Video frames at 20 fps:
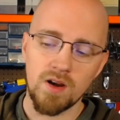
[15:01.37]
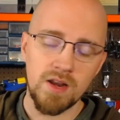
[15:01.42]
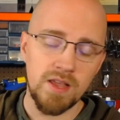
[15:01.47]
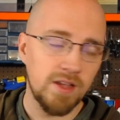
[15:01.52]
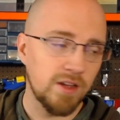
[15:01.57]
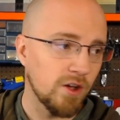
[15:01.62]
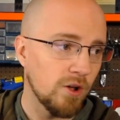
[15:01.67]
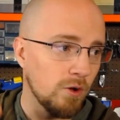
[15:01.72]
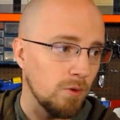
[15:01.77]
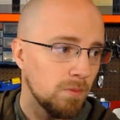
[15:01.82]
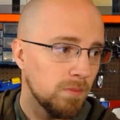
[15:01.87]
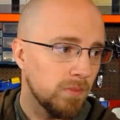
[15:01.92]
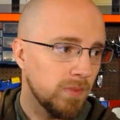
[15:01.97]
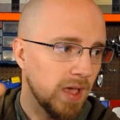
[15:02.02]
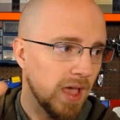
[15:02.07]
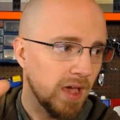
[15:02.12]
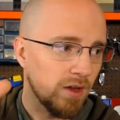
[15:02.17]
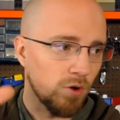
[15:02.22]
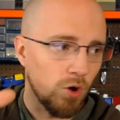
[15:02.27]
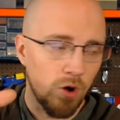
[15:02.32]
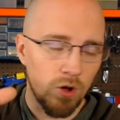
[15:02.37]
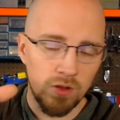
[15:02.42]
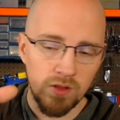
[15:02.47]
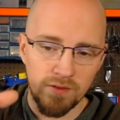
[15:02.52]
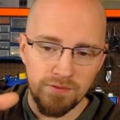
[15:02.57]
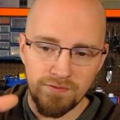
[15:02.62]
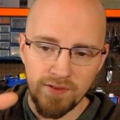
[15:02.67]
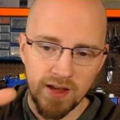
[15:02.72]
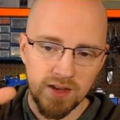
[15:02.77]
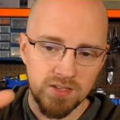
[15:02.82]
honeycomb at all
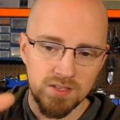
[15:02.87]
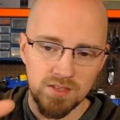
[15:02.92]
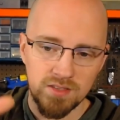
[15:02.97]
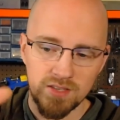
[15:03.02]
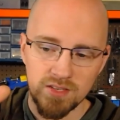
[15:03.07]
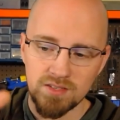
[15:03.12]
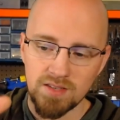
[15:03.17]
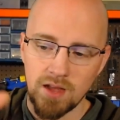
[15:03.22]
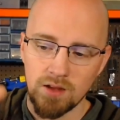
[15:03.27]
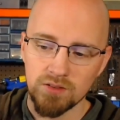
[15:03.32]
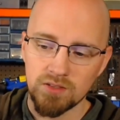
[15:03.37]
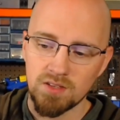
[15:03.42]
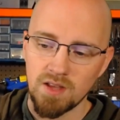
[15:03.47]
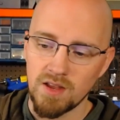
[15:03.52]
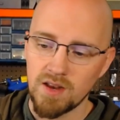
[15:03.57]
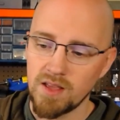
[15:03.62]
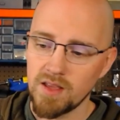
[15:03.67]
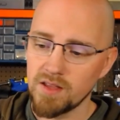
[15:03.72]
affects this outside